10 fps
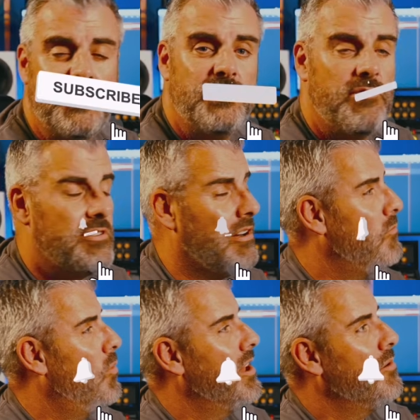is Studio
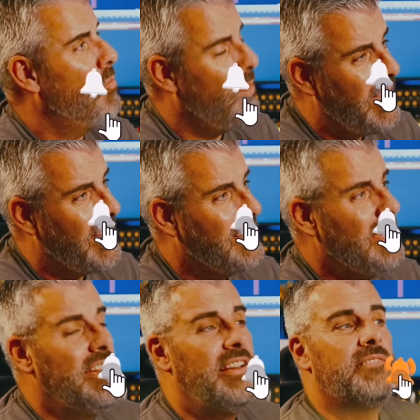Life 101.
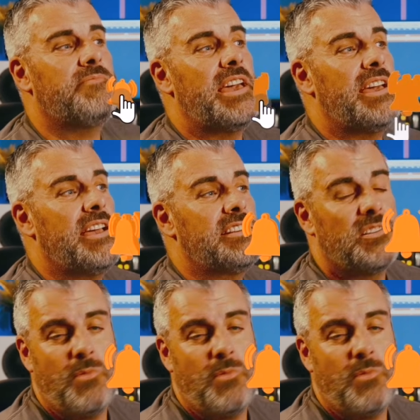There's